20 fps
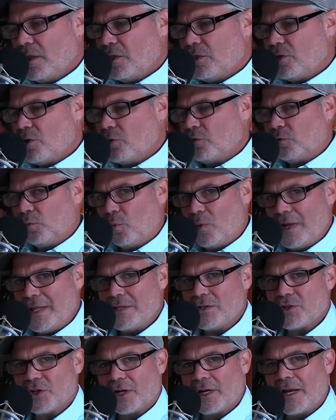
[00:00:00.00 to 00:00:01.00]
Those
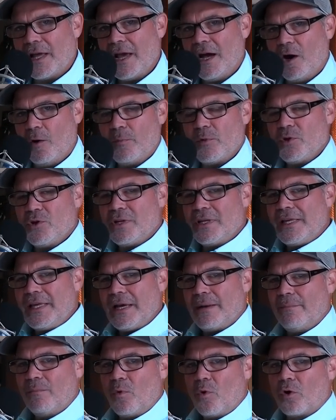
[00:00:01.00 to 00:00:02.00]
wins are going to help you to
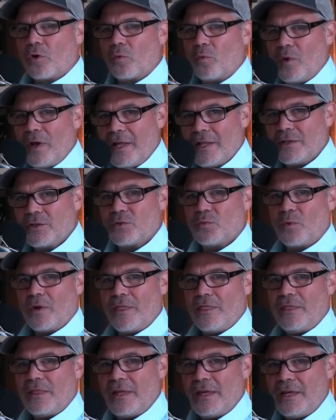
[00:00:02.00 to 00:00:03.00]
get more wins
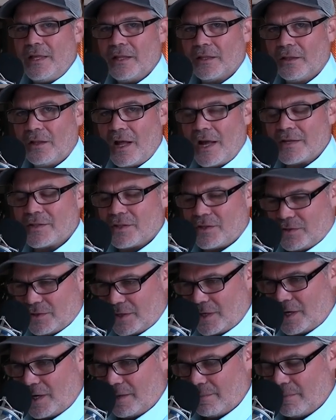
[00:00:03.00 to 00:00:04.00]
when the losses
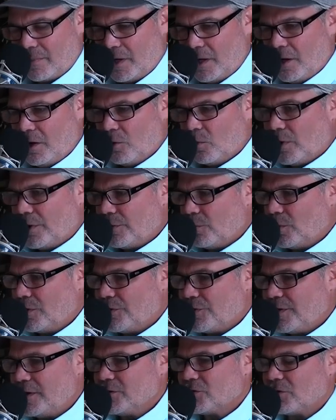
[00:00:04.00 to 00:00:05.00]
come,
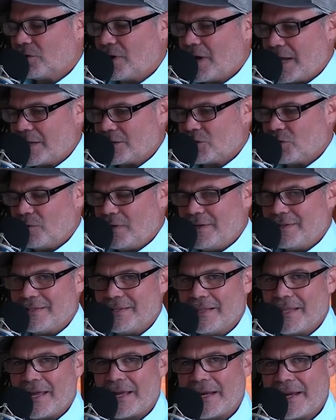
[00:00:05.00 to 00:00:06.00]
when things are not so
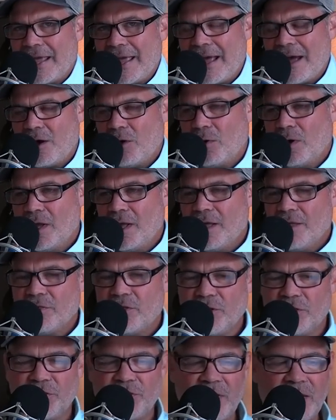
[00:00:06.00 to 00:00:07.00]
easy like now.
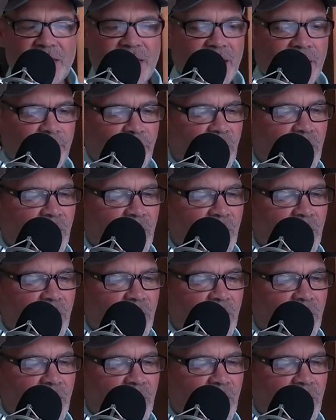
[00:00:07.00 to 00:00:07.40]
The thinking